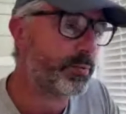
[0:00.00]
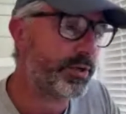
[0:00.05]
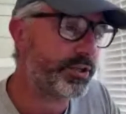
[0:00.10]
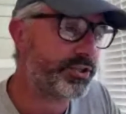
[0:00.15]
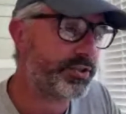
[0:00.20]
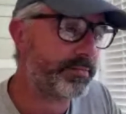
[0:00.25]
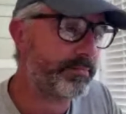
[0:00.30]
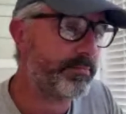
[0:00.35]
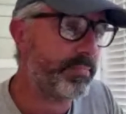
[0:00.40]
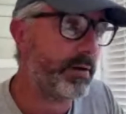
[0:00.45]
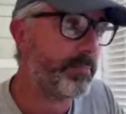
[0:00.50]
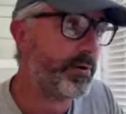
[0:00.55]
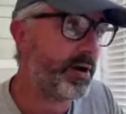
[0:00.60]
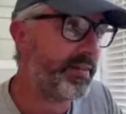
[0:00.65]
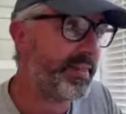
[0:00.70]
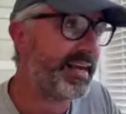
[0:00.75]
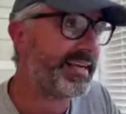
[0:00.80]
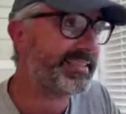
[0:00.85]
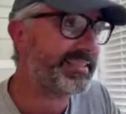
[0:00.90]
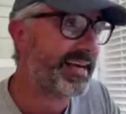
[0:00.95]
which
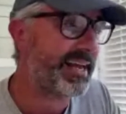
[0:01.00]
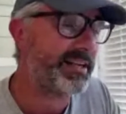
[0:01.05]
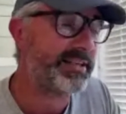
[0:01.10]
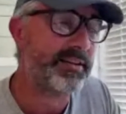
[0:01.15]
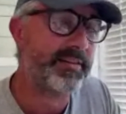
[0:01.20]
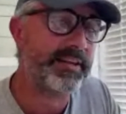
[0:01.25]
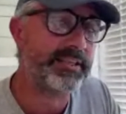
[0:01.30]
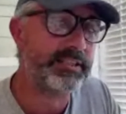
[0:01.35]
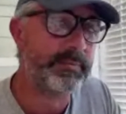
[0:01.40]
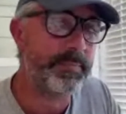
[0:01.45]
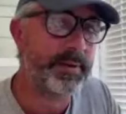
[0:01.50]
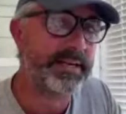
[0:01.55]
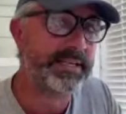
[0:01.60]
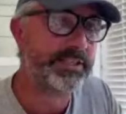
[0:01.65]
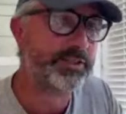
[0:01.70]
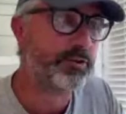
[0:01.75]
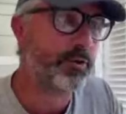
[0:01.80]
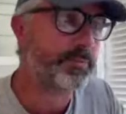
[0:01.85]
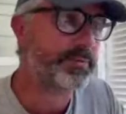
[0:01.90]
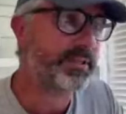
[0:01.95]
by their standards, I think is the
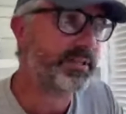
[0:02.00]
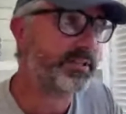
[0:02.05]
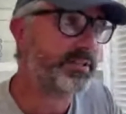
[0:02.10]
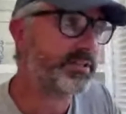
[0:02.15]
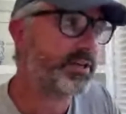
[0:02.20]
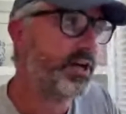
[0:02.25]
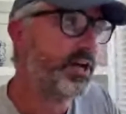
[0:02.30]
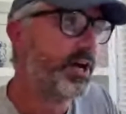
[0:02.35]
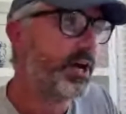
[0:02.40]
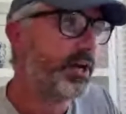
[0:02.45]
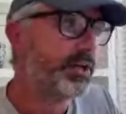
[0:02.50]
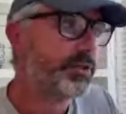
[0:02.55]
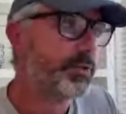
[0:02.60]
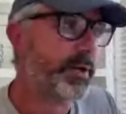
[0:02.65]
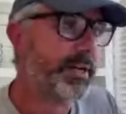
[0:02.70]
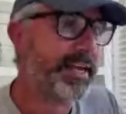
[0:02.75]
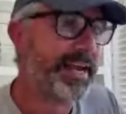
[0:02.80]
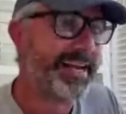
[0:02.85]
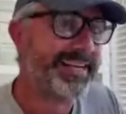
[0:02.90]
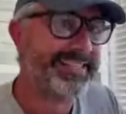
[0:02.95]
biggest drop since
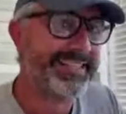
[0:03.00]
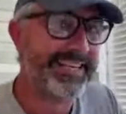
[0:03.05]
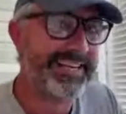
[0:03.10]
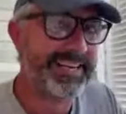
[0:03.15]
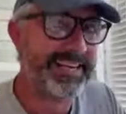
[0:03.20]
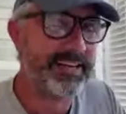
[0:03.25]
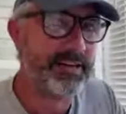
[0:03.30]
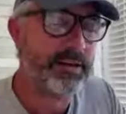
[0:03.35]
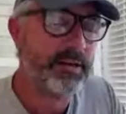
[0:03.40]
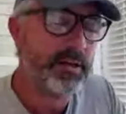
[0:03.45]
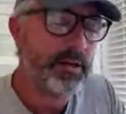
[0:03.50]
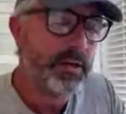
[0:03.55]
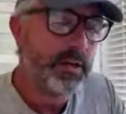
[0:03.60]
2018.